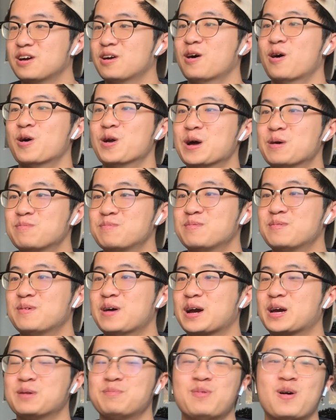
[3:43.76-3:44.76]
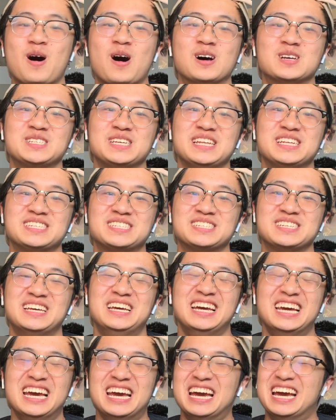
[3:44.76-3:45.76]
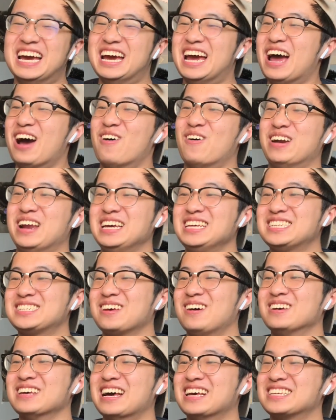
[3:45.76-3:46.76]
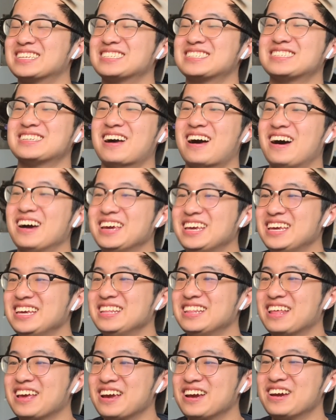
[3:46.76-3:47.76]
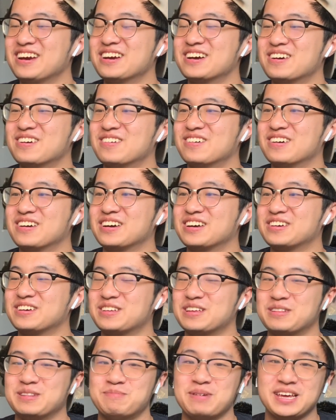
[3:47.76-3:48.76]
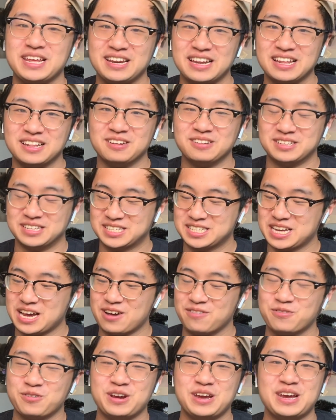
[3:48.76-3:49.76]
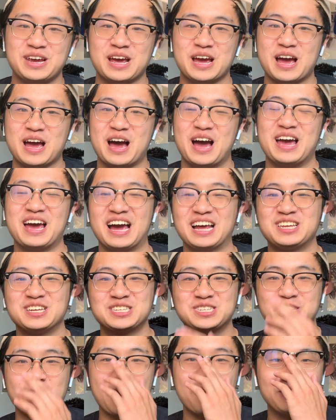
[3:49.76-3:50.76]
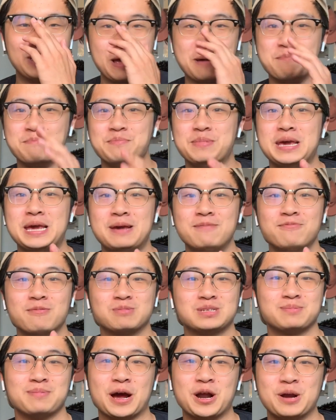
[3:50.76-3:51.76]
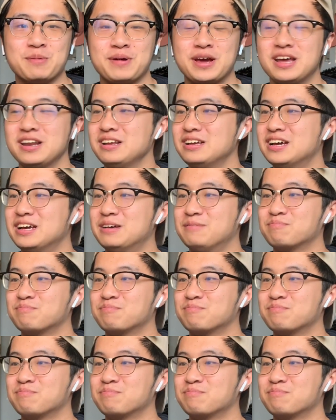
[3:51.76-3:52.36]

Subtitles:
Hold up, I gotta pause it. When I saw Asahi there, making that little discovery, I just thought that meme from Spider-Man.